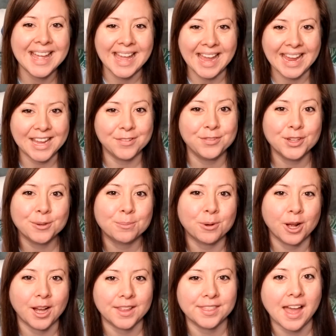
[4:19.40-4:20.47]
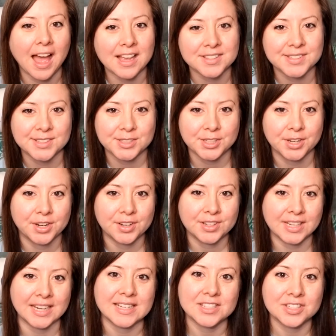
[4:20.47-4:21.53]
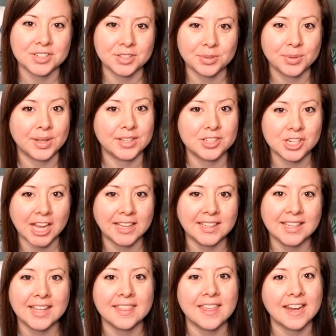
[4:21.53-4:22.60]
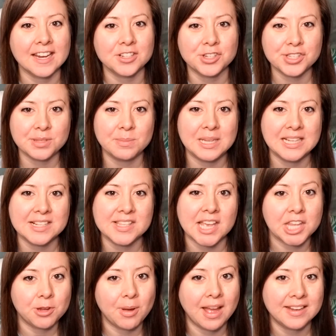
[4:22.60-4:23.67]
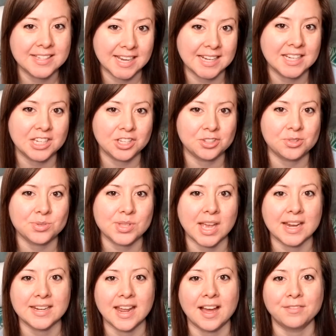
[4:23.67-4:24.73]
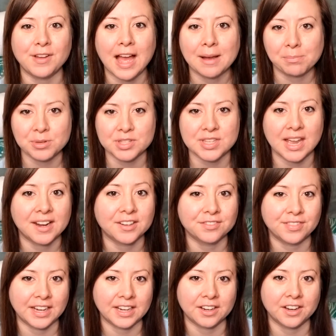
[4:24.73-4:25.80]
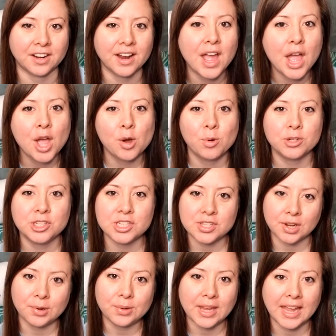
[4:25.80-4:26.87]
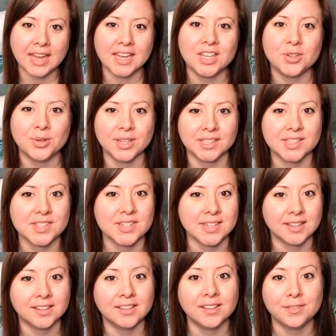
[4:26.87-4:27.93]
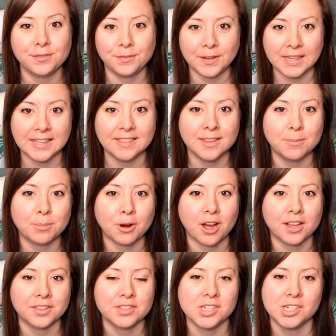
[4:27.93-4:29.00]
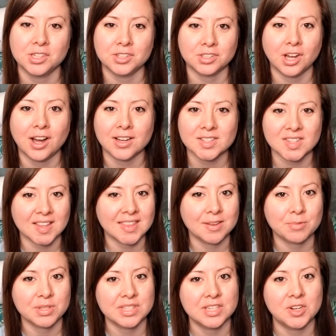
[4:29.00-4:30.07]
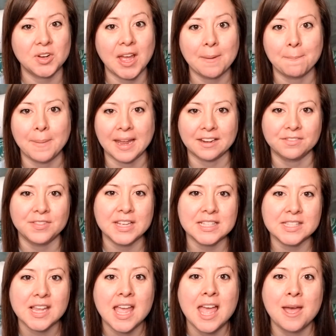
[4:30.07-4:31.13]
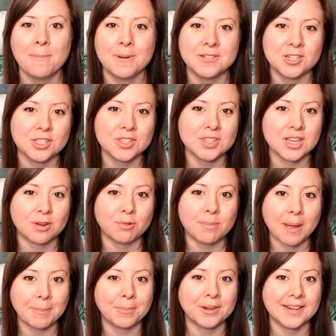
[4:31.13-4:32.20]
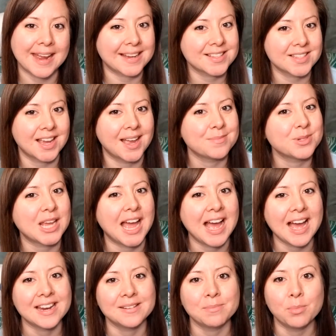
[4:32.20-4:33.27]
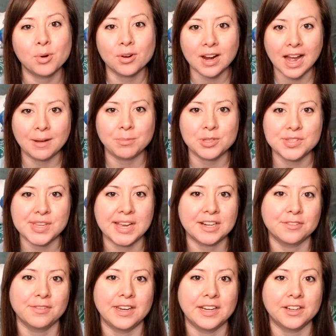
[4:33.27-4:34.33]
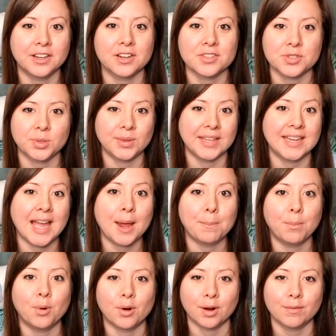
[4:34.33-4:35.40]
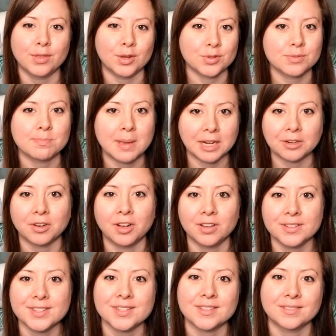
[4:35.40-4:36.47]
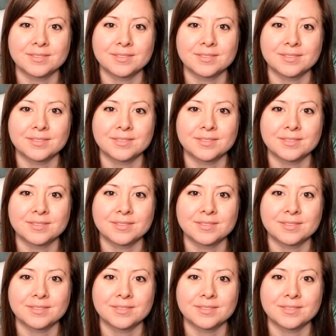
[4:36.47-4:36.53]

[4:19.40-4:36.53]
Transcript: If your broth hasn't turned into jelly, then it just means that you didn't use enough apple cider vinegar, which is okay. You can still feed the broth to your dogs and they will still get benefits, but just remember next time to add more apple cider vinegar so they get more of those minerals.